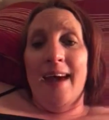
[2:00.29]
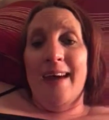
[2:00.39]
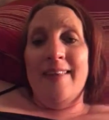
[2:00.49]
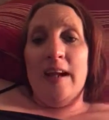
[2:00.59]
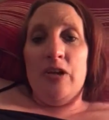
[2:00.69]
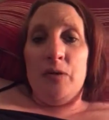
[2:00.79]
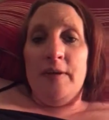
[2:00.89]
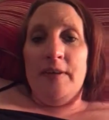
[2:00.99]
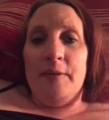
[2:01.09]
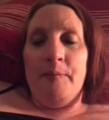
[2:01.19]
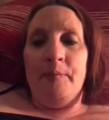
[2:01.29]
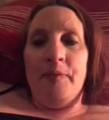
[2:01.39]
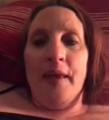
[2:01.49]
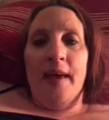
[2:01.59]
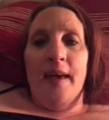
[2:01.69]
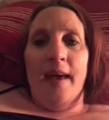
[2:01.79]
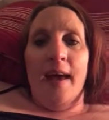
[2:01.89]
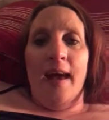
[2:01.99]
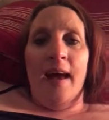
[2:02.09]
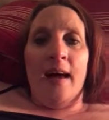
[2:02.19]
And then I joined them.
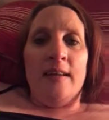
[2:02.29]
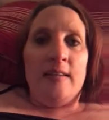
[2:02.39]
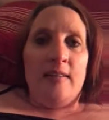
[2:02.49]
And